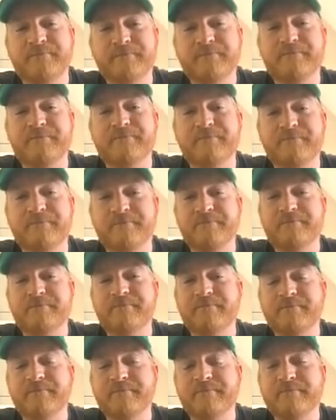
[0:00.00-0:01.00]

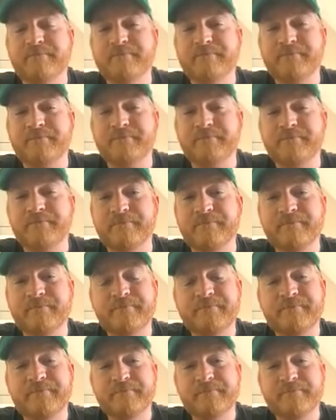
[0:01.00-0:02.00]

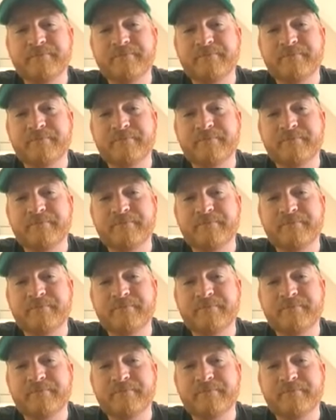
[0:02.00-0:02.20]
This person isn't speaking.